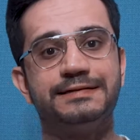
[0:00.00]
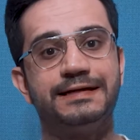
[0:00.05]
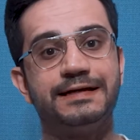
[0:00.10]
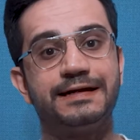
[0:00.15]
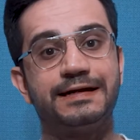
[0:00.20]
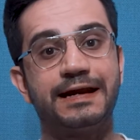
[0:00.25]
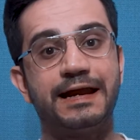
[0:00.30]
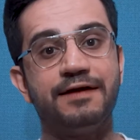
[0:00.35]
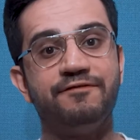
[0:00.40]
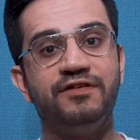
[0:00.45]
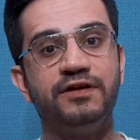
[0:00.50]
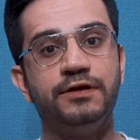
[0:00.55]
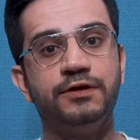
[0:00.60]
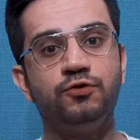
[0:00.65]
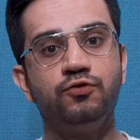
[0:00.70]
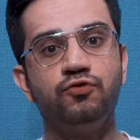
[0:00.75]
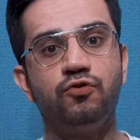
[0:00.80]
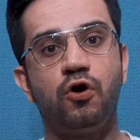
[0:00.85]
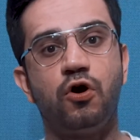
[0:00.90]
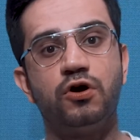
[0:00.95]
the
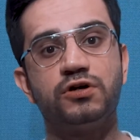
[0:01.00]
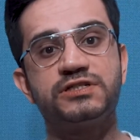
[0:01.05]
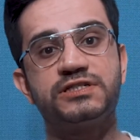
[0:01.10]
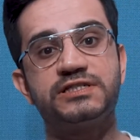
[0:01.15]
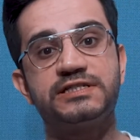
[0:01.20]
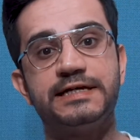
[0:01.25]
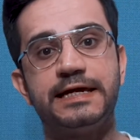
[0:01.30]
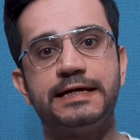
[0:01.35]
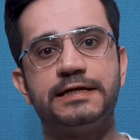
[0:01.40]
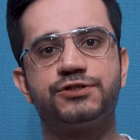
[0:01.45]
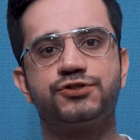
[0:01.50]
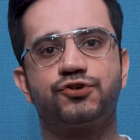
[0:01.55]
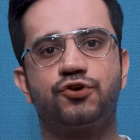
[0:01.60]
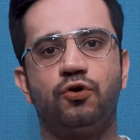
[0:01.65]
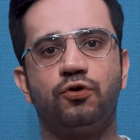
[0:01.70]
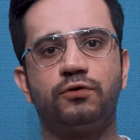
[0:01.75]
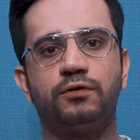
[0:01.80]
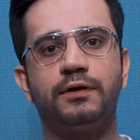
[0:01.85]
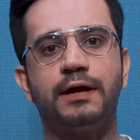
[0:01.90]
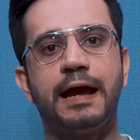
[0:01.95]
revenue or sales
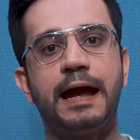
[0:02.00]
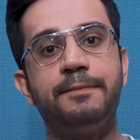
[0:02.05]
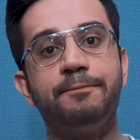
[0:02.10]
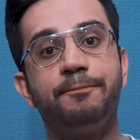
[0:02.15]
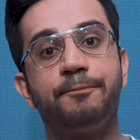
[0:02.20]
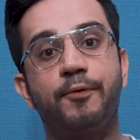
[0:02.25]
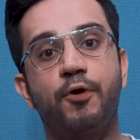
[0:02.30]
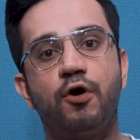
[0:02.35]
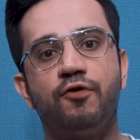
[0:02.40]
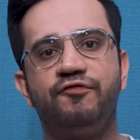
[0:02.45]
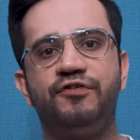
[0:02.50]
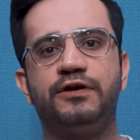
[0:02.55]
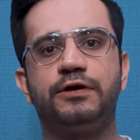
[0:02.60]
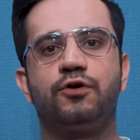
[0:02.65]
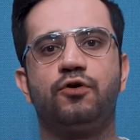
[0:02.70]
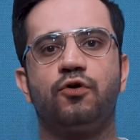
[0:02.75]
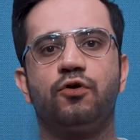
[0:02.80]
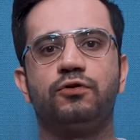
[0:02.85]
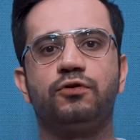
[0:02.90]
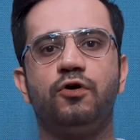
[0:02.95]
growth and profit
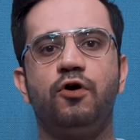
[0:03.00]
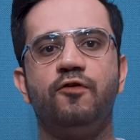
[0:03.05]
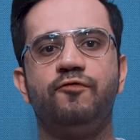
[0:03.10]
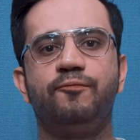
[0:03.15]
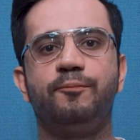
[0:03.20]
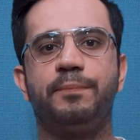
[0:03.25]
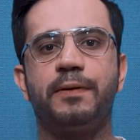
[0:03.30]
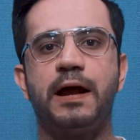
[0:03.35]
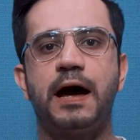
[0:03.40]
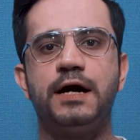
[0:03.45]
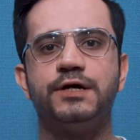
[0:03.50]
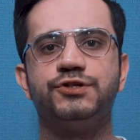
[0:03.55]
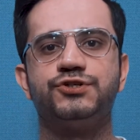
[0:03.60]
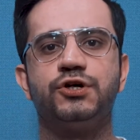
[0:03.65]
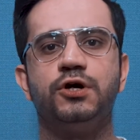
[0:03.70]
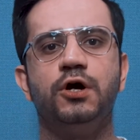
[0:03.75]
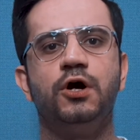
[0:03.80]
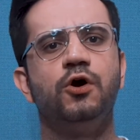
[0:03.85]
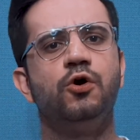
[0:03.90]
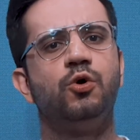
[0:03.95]
growth of
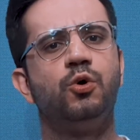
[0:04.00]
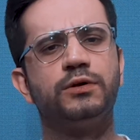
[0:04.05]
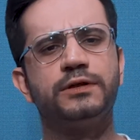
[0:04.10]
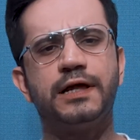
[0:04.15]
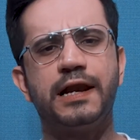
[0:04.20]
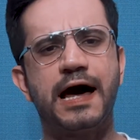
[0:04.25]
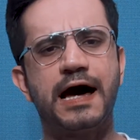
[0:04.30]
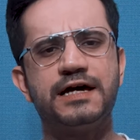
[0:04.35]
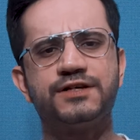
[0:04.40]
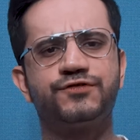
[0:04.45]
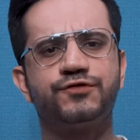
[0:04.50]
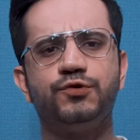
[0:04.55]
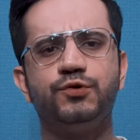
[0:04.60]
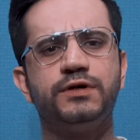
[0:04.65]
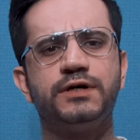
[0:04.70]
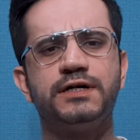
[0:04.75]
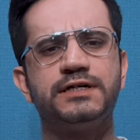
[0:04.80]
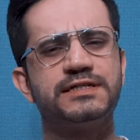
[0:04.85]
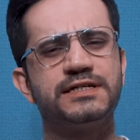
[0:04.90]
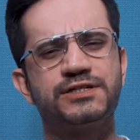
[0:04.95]
Praj over the last few
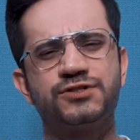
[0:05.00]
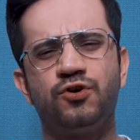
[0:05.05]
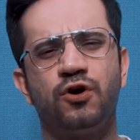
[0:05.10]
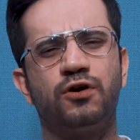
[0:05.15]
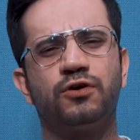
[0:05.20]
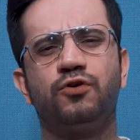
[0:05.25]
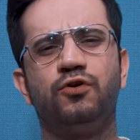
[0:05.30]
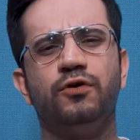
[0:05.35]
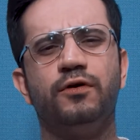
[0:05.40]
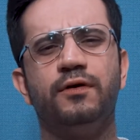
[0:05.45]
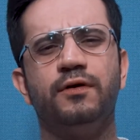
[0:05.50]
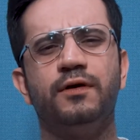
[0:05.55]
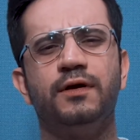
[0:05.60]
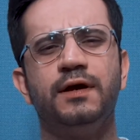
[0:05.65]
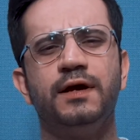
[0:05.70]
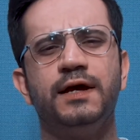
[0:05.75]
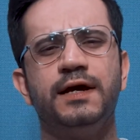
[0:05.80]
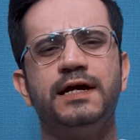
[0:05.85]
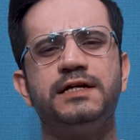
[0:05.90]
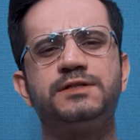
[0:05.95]
years is not good.
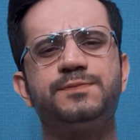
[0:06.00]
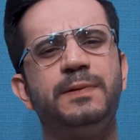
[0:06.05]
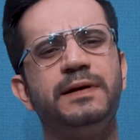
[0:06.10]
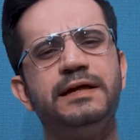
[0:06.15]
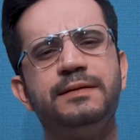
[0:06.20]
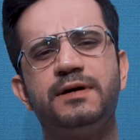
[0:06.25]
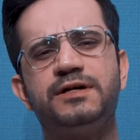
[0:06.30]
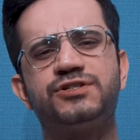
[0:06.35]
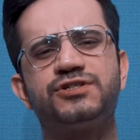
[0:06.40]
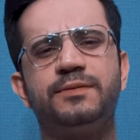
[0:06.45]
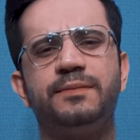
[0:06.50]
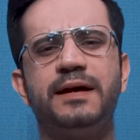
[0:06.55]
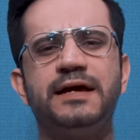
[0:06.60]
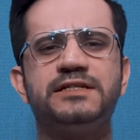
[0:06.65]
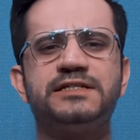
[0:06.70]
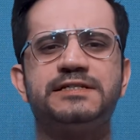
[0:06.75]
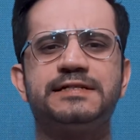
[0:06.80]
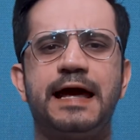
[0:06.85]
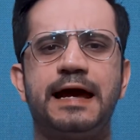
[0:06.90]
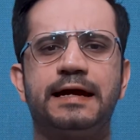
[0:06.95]
It's pretty much
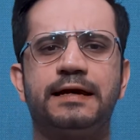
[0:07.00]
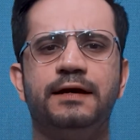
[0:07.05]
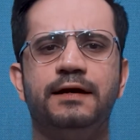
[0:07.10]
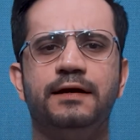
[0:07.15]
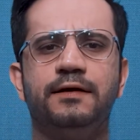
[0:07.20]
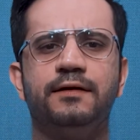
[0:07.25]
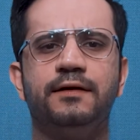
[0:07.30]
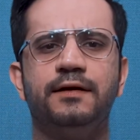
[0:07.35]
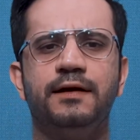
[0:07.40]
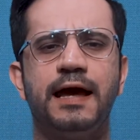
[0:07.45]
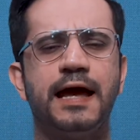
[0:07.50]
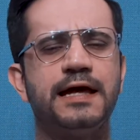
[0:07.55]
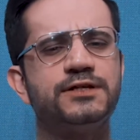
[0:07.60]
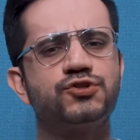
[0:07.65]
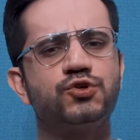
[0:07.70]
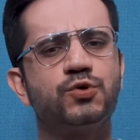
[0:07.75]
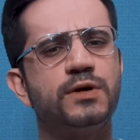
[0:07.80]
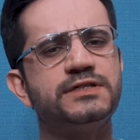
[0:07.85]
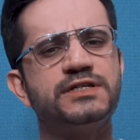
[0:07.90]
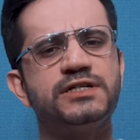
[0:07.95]
remained stagnant, and
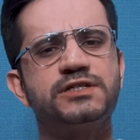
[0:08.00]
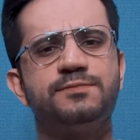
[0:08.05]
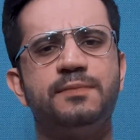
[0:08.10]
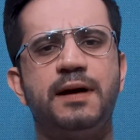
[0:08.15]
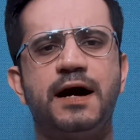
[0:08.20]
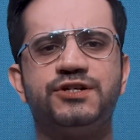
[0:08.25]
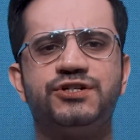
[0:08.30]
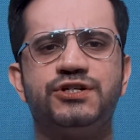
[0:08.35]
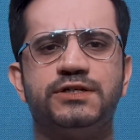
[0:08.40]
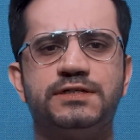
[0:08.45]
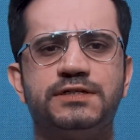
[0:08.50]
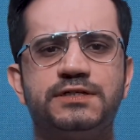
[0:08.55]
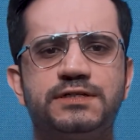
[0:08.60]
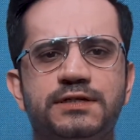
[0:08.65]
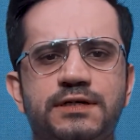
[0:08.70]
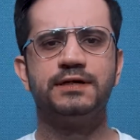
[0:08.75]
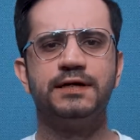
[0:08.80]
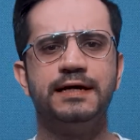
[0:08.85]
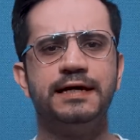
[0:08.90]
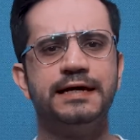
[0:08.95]
so has its margins.
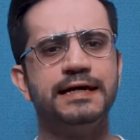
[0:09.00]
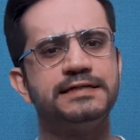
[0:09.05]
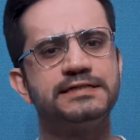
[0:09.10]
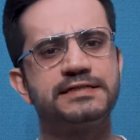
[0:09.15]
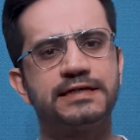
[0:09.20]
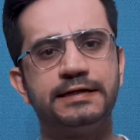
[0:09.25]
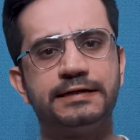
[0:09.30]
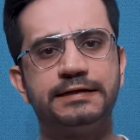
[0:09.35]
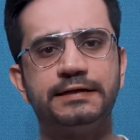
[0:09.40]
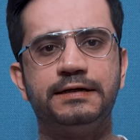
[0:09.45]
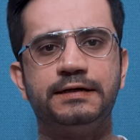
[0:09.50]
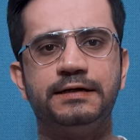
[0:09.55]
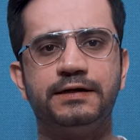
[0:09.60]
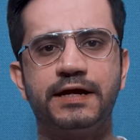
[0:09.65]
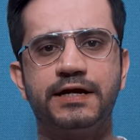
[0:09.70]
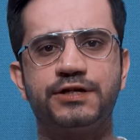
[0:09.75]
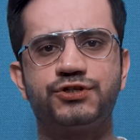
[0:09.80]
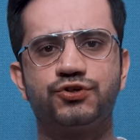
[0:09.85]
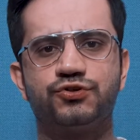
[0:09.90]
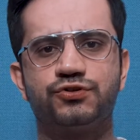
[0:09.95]
Its return
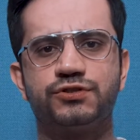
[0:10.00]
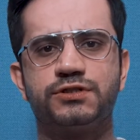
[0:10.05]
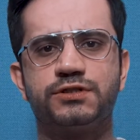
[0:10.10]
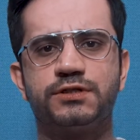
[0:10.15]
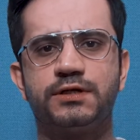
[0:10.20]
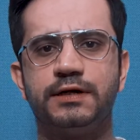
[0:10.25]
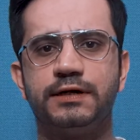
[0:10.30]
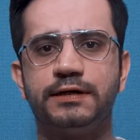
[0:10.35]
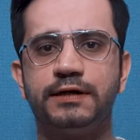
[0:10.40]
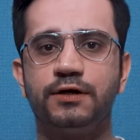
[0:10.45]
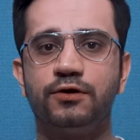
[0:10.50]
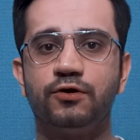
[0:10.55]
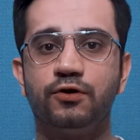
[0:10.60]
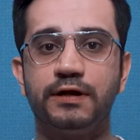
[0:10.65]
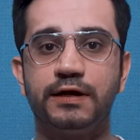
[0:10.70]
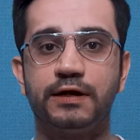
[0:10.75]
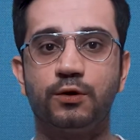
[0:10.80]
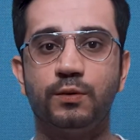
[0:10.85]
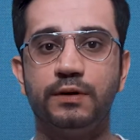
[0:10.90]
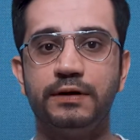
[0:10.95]
ratios, return
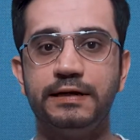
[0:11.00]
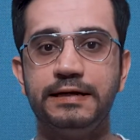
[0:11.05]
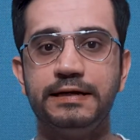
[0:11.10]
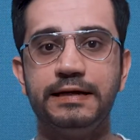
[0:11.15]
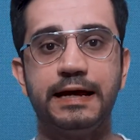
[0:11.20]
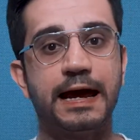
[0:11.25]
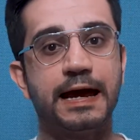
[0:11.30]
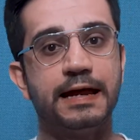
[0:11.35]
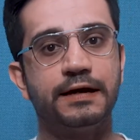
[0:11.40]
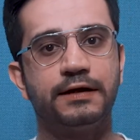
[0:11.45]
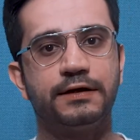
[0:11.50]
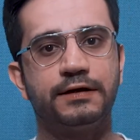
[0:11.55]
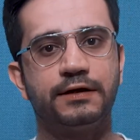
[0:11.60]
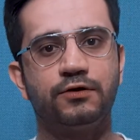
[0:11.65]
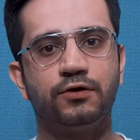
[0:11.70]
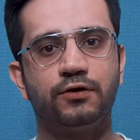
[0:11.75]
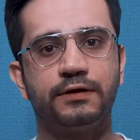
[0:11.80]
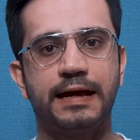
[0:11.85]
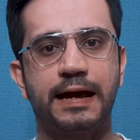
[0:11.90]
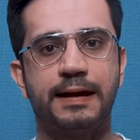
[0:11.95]
on equity and
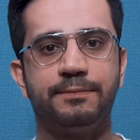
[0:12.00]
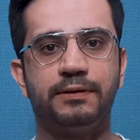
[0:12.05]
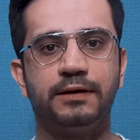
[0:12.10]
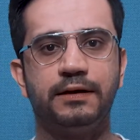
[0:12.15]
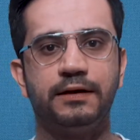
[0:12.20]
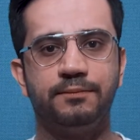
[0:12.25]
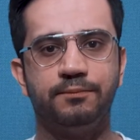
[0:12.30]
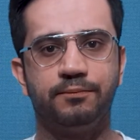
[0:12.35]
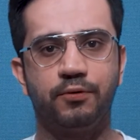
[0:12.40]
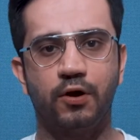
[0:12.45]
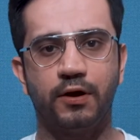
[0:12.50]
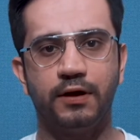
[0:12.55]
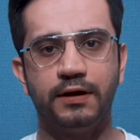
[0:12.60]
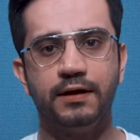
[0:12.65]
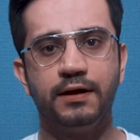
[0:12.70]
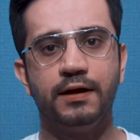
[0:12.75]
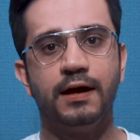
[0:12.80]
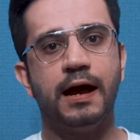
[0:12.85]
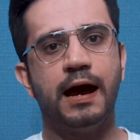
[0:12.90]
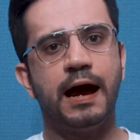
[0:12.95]
return on capital
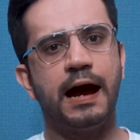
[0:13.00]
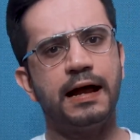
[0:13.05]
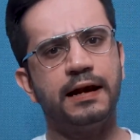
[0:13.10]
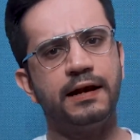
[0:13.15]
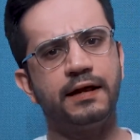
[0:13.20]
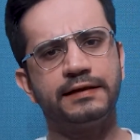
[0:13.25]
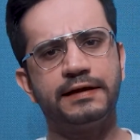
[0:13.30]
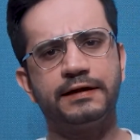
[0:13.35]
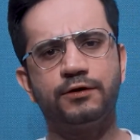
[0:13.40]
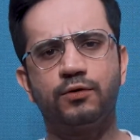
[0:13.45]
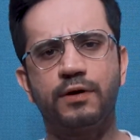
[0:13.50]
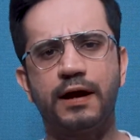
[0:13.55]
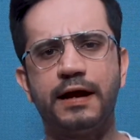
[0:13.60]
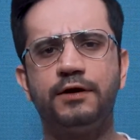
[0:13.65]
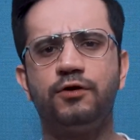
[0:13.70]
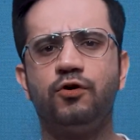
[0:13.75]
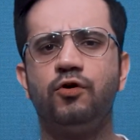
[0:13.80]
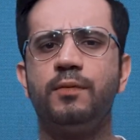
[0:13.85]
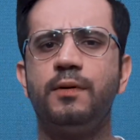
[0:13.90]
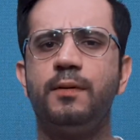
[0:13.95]
employed, are nothing to
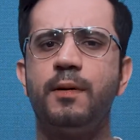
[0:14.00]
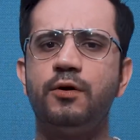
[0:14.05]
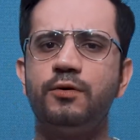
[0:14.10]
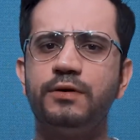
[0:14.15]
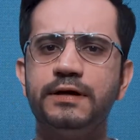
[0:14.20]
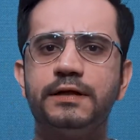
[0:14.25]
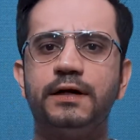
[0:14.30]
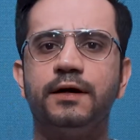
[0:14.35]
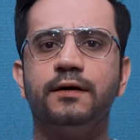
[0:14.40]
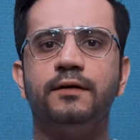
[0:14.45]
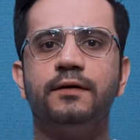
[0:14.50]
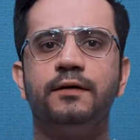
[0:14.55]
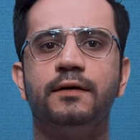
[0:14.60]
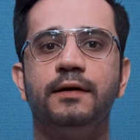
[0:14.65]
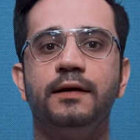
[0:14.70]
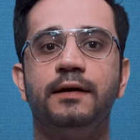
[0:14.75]
write home about either.